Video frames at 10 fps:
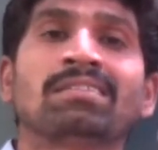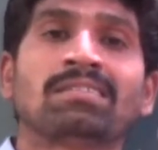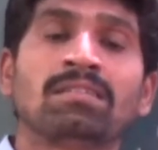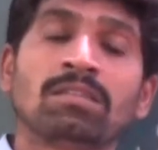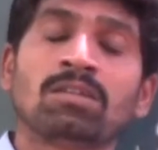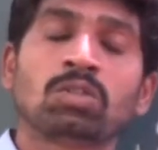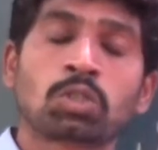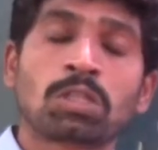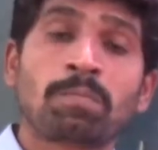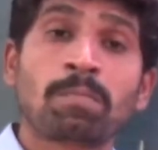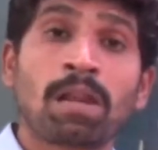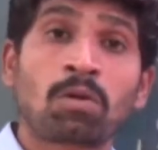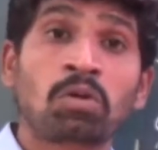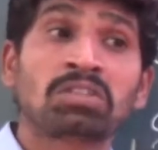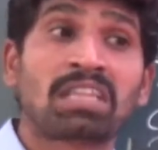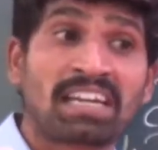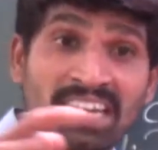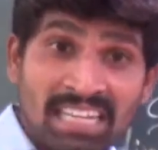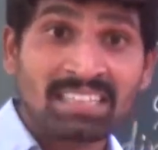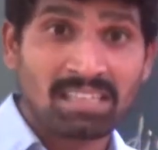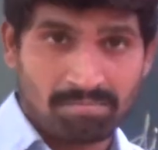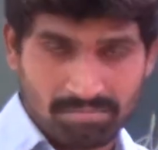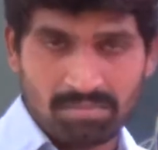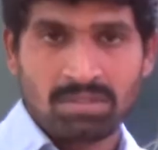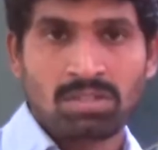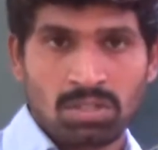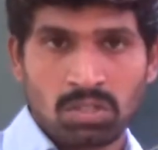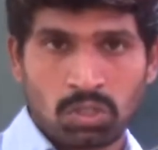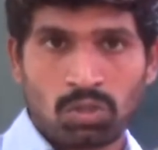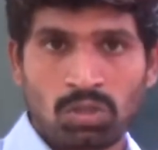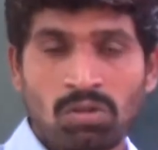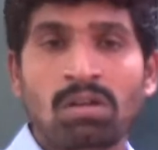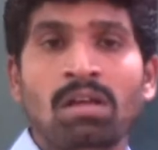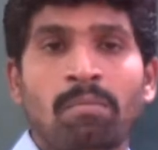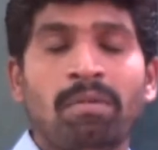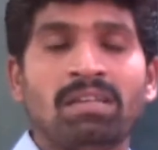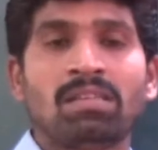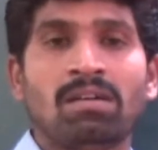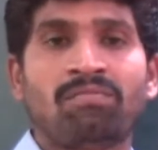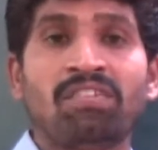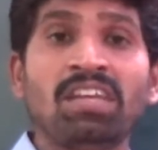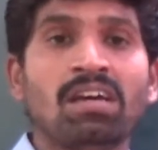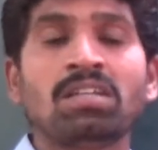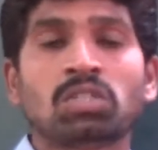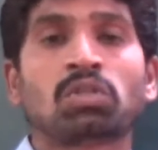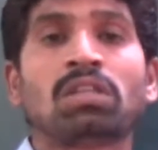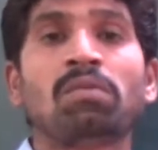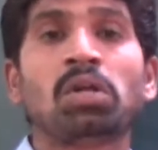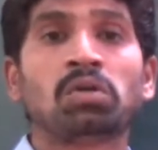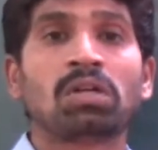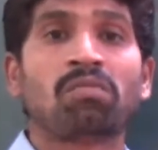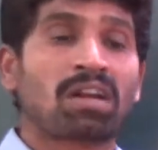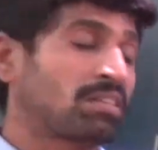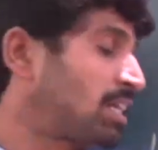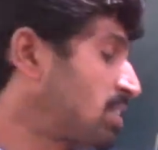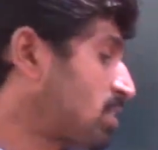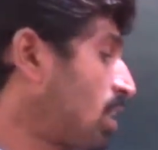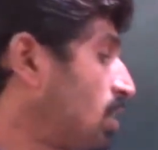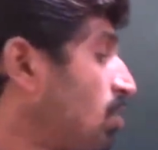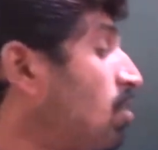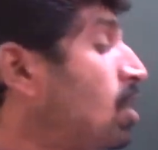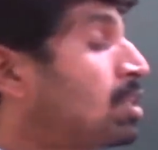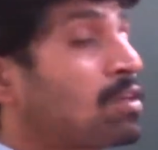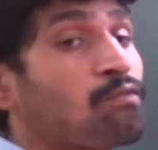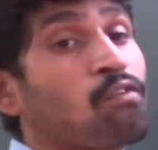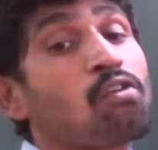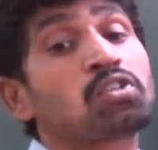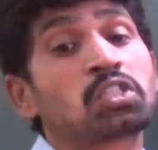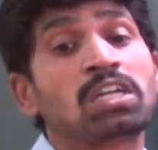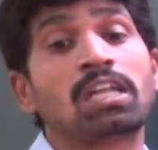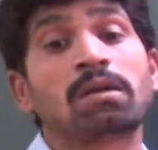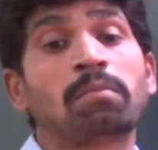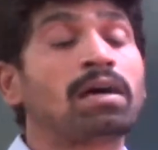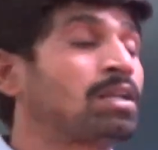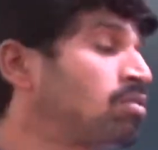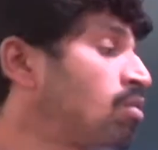going to threatening them. So by the fear, so they will do the work. That is called the forced labor.